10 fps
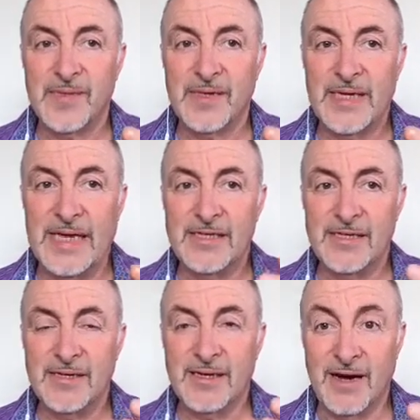it's
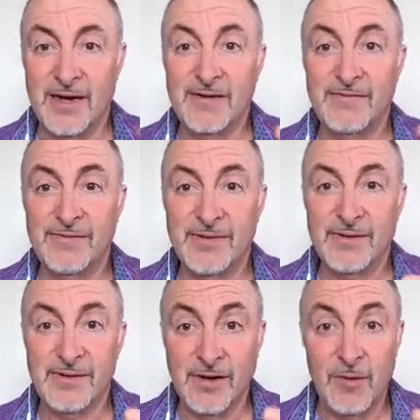kind of
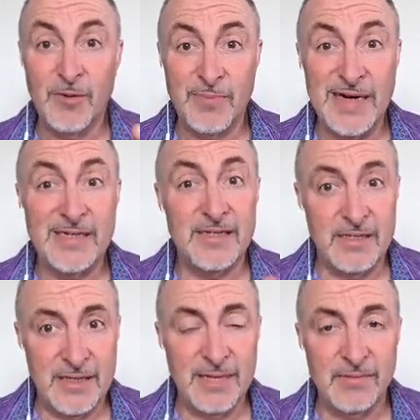common practice, it
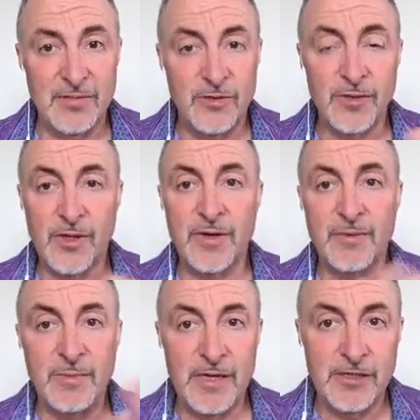seems, to a degree.
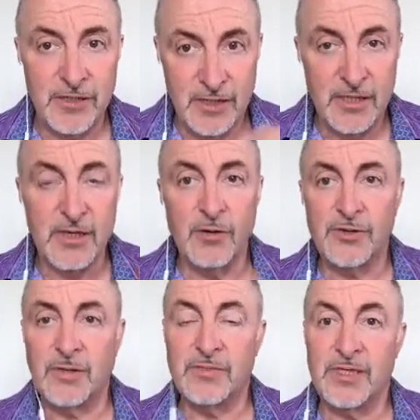Maybe just in this
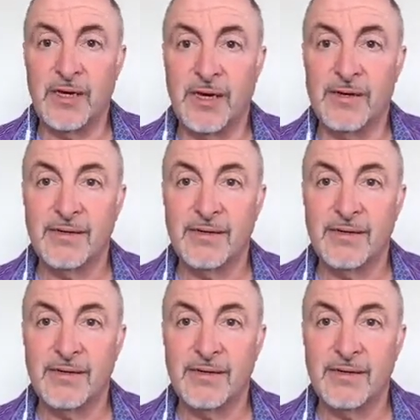culture I'm seeing it.